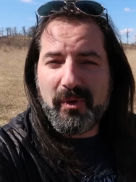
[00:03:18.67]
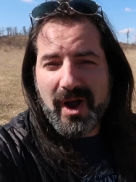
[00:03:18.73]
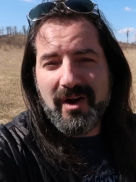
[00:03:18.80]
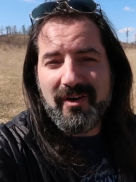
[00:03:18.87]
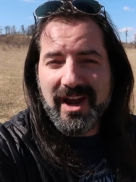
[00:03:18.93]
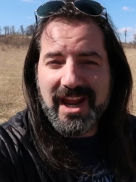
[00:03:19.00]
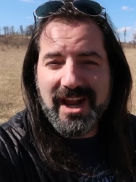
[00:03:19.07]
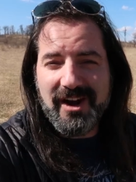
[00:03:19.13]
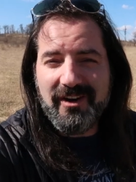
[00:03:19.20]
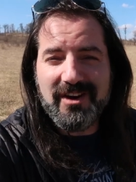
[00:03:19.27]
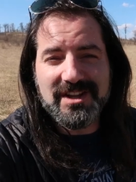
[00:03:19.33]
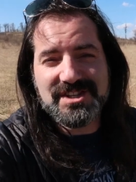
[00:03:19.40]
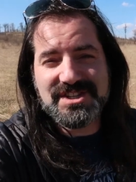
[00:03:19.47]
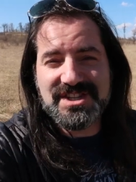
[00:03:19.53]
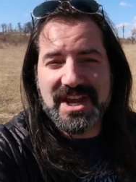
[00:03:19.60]
prairie here
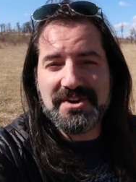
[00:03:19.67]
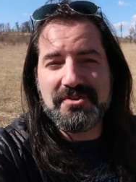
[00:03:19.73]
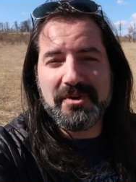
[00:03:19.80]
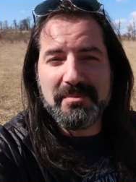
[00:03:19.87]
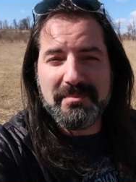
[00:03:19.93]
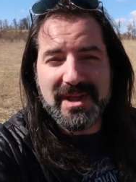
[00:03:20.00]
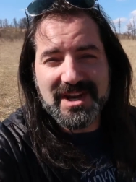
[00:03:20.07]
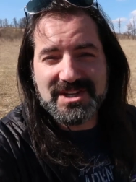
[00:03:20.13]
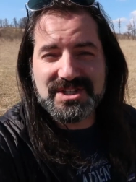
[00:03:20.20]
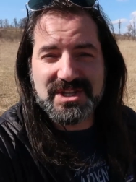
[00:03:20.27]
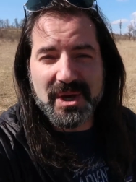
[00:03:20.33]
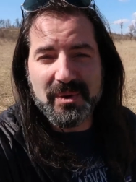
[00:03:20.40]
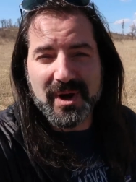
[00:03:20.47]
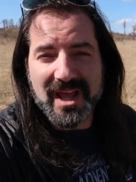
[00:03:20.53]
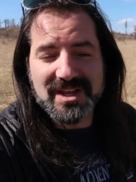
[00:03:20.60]
in central
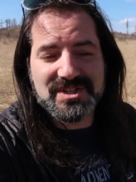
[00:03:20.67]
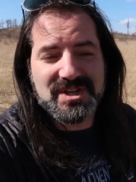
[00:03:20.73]
Minnesota.